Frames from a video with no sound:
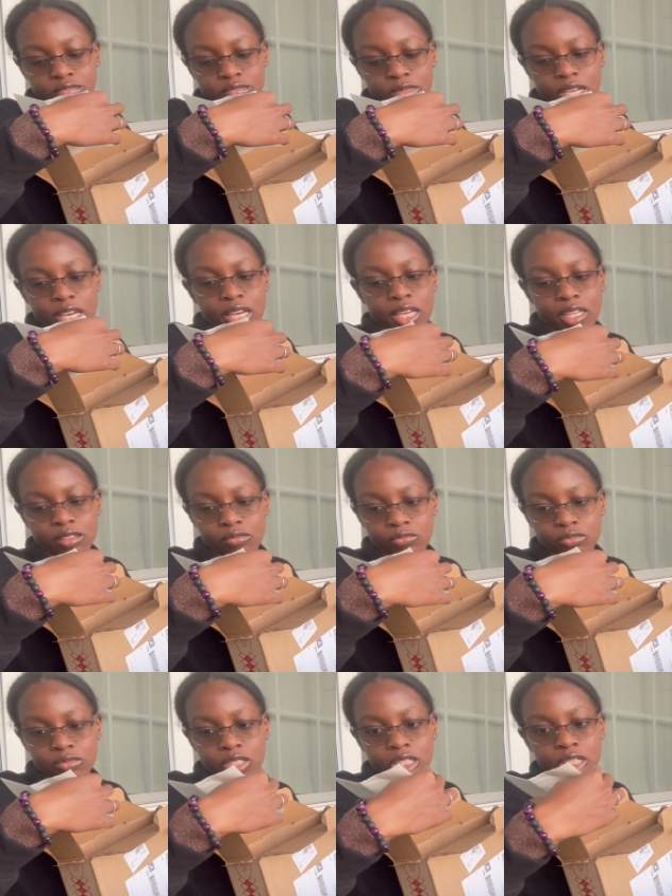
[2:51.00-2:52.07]

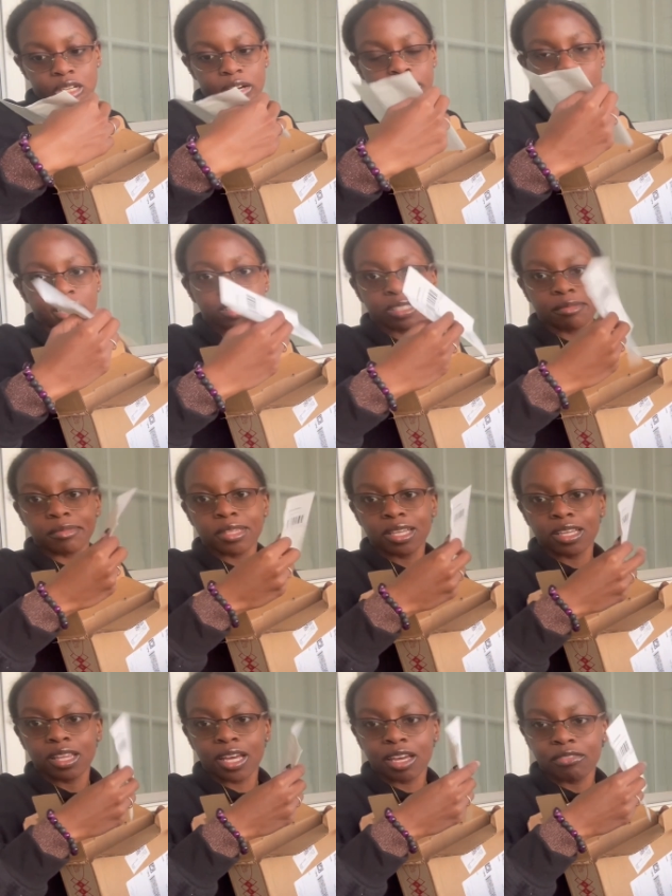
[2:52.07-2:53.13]
And you know, I guess something
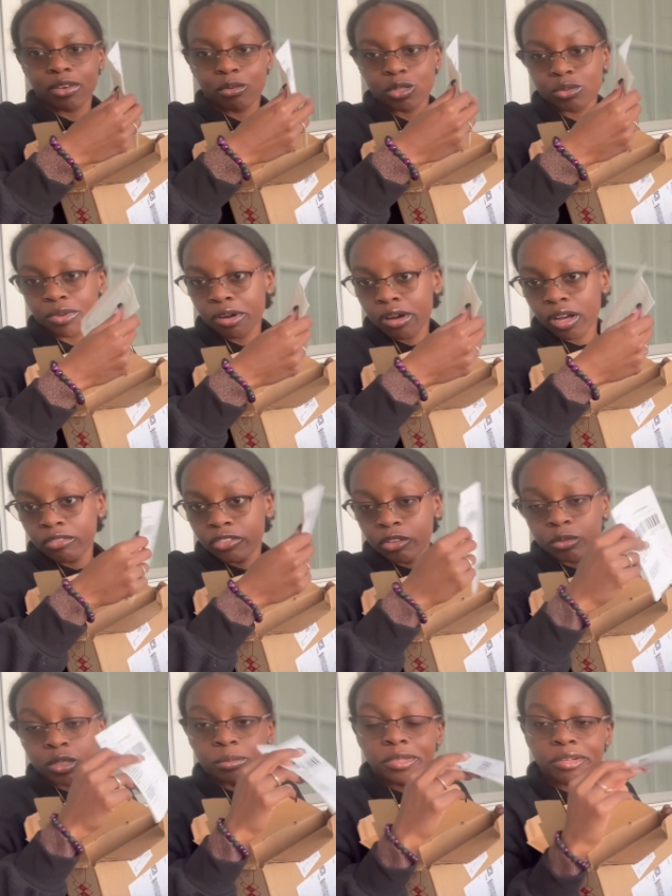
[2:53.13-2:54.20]
like if it was wrong, if there
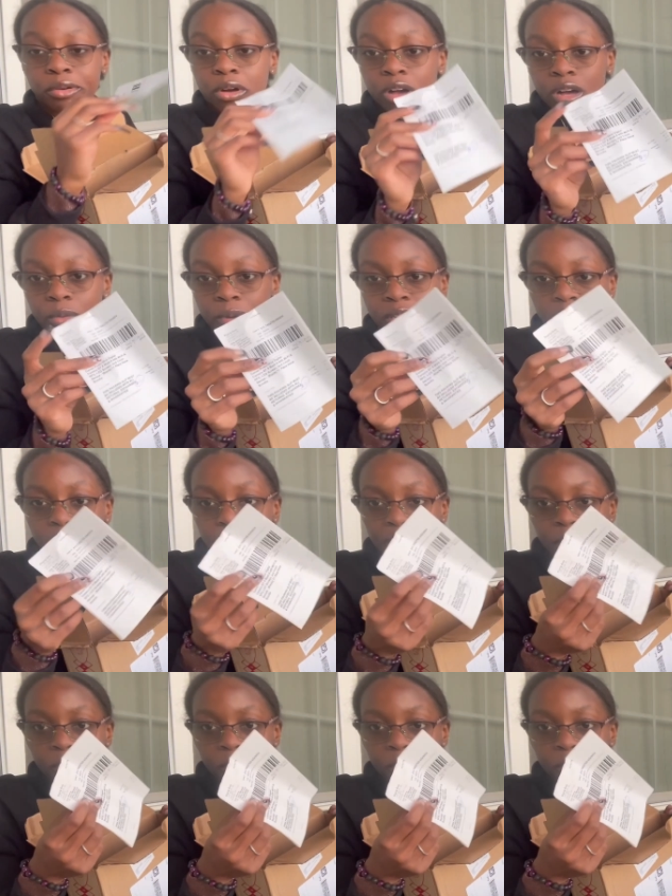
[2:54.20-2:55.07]
was something wrong with it, they gave me